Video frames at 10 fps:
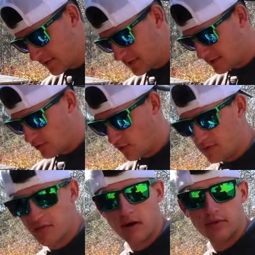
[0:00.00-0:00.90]
with this
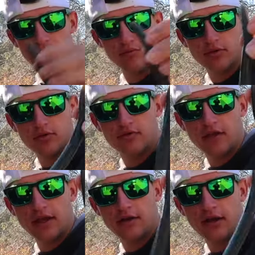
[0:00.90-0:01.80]
green pumpkin blue
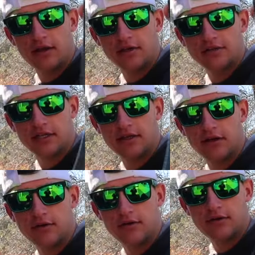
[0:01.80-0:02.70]
flake right here,
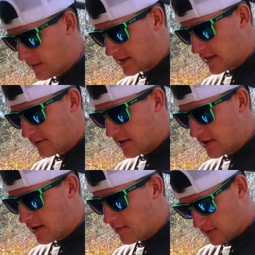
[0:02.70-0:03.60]
Senko. Bring that
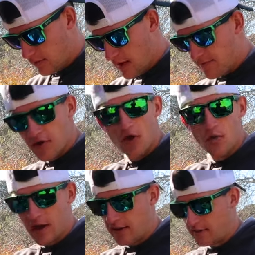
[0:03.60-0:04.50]
right up. We have no
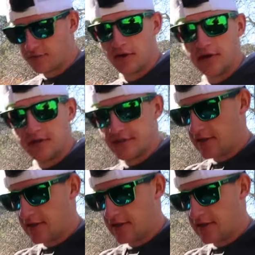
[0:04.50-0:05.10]
weight, just running this